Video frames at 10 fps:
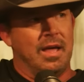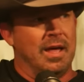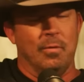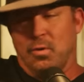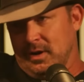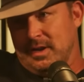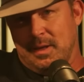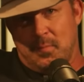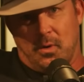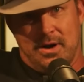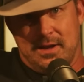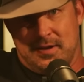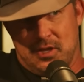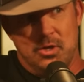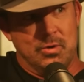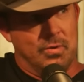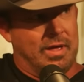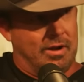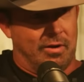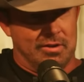And we're going to get more into you
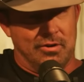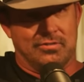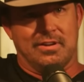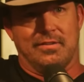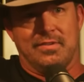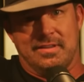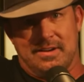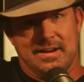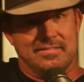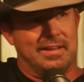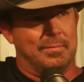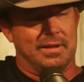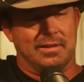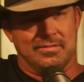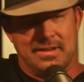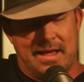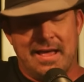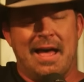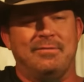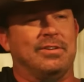and all of your stuff in the next segment because
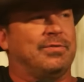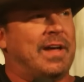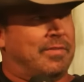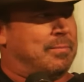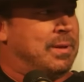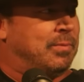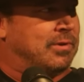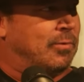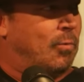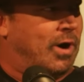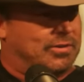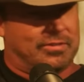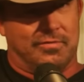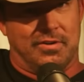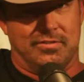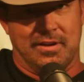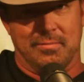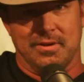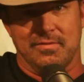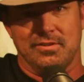I've just found that people don't watch the first
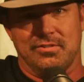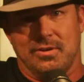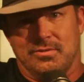segment of this show.